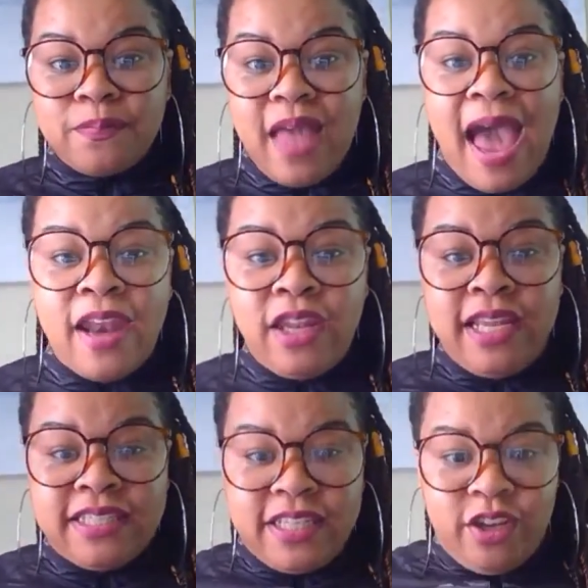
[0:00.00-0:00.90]
I'm
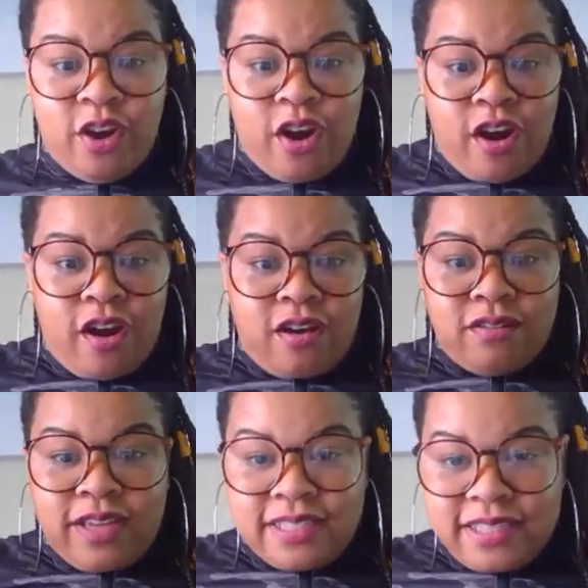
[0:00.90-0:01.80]
listen, your girl,
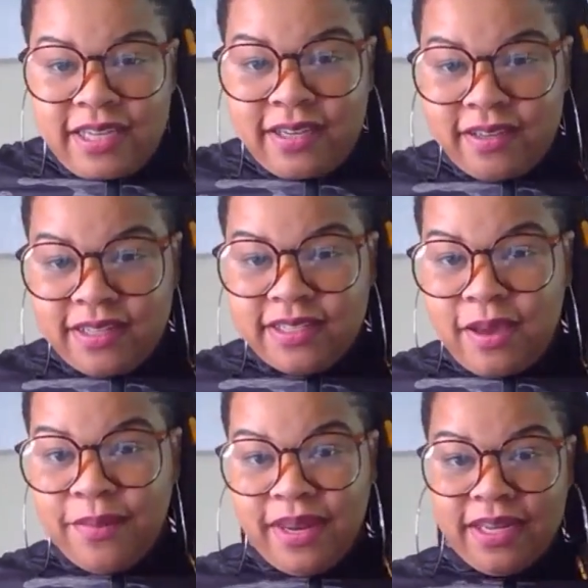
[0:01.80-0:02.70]
y'all see it? It's
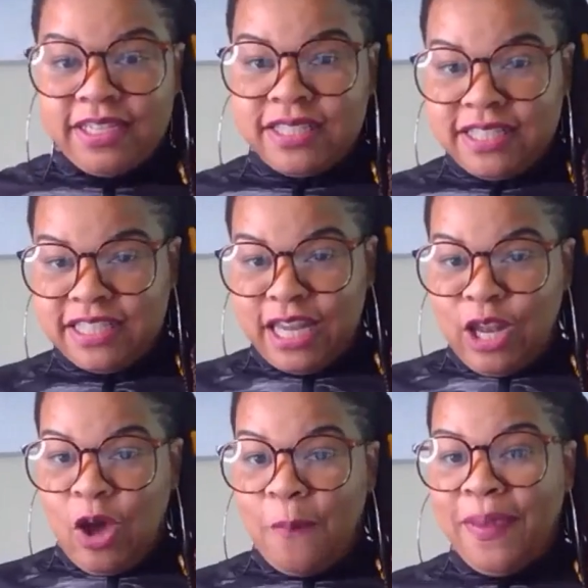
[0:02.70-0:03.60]
coming in just just a
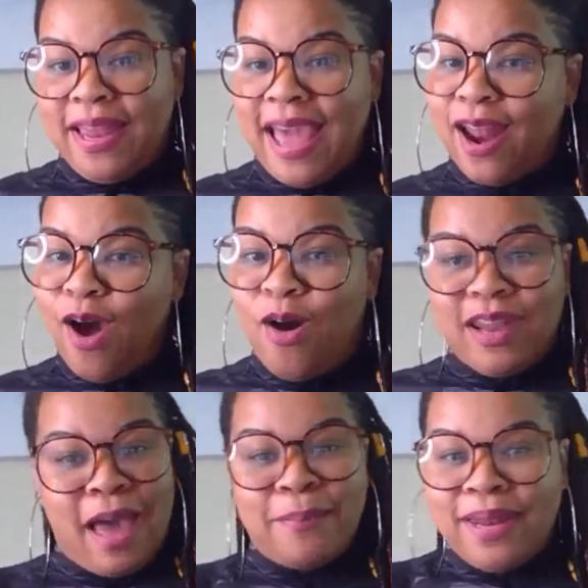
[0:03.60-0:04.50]
little bit, not a whole
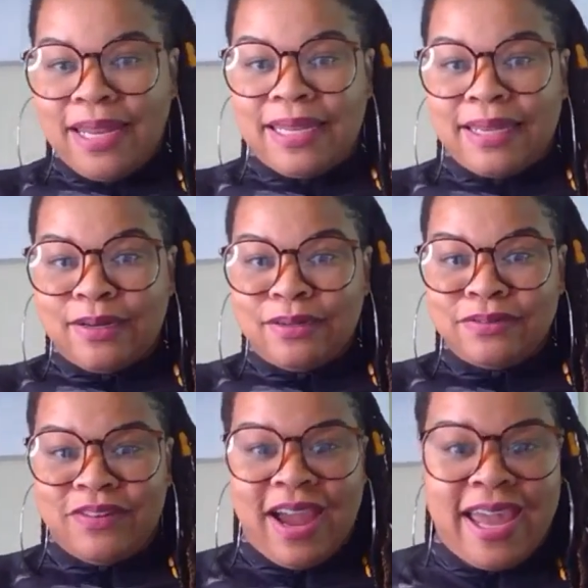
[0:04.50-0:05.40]
lot, but a little,
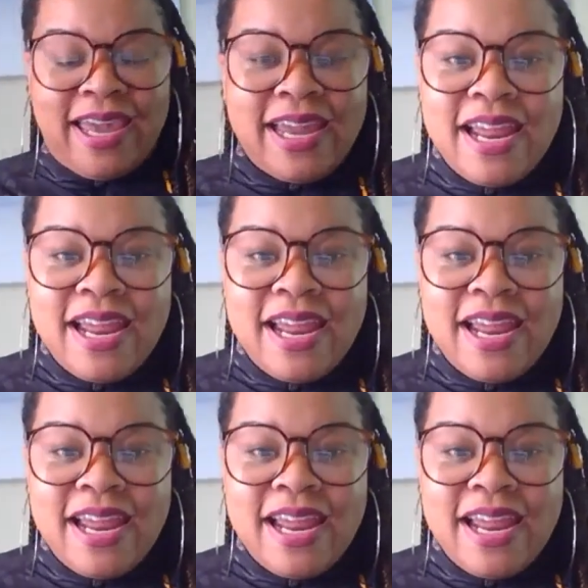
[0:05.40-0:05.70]
right?